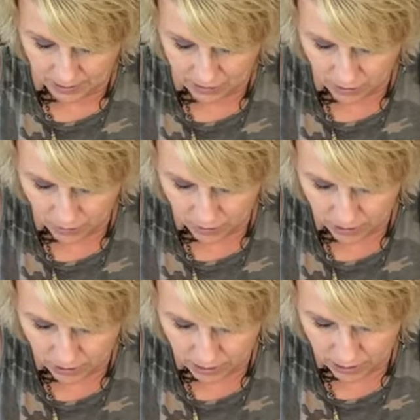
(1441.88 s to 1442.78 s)
So we're
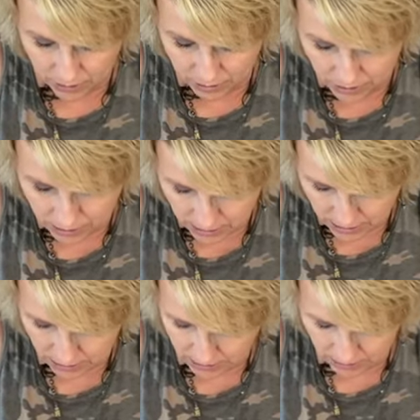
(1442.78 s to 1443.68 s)
gonna do
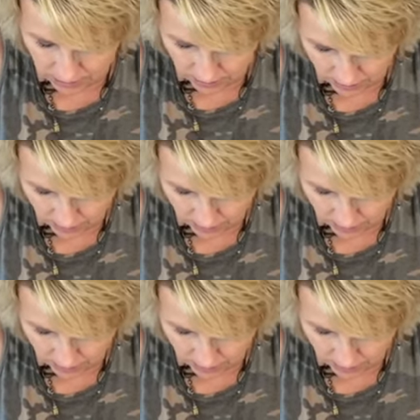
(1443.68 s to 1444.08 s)
this.